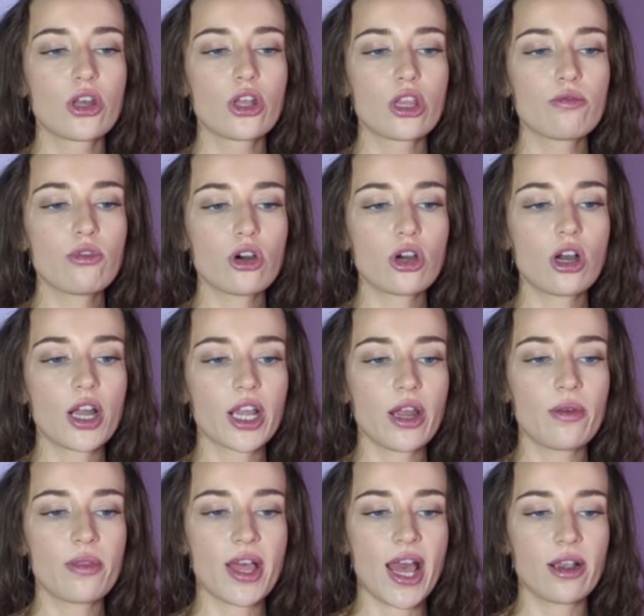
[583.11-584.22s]
The rook can't go
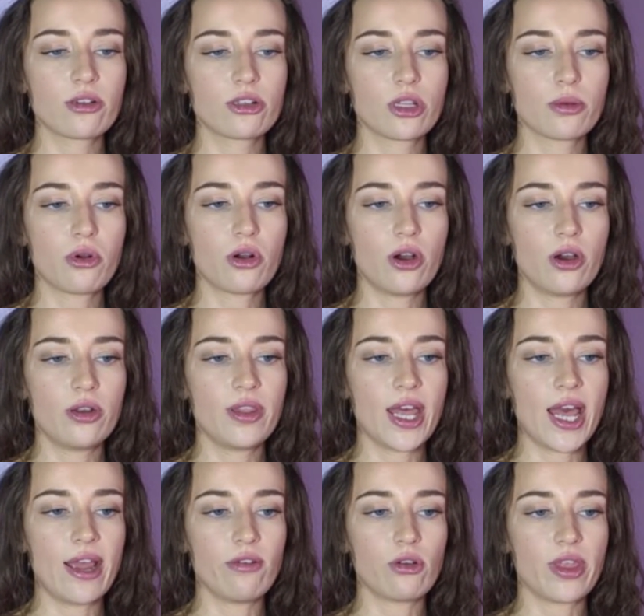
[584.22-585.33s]
there because of the pawn,
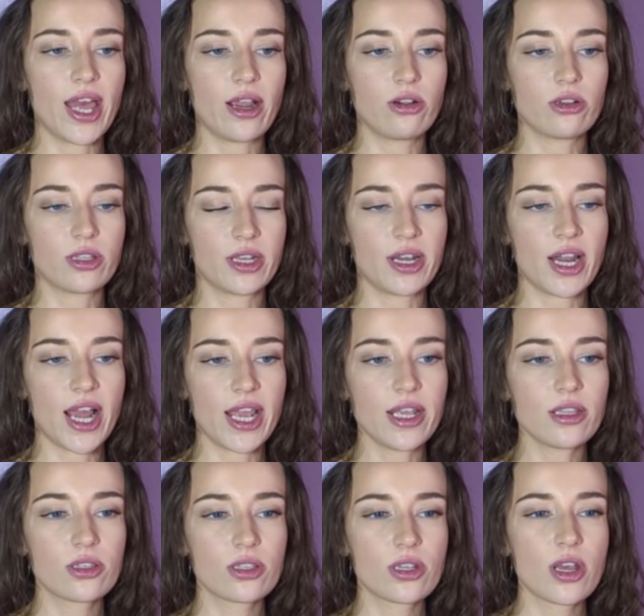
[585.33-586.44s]
there or there because of the
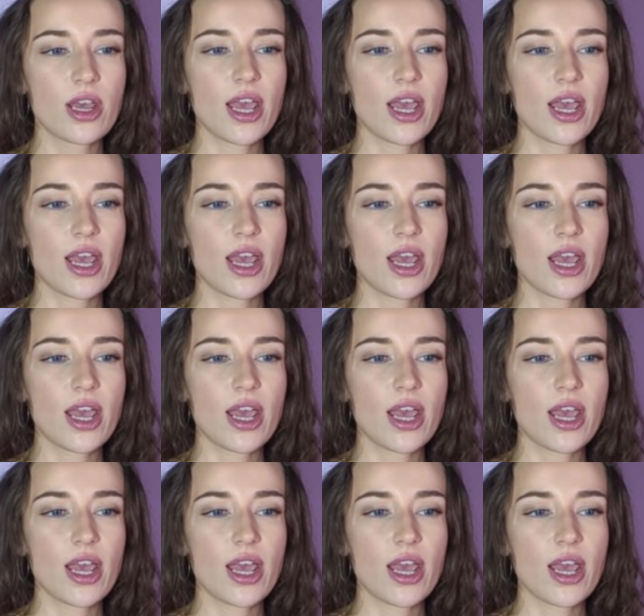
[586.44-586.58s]
knights,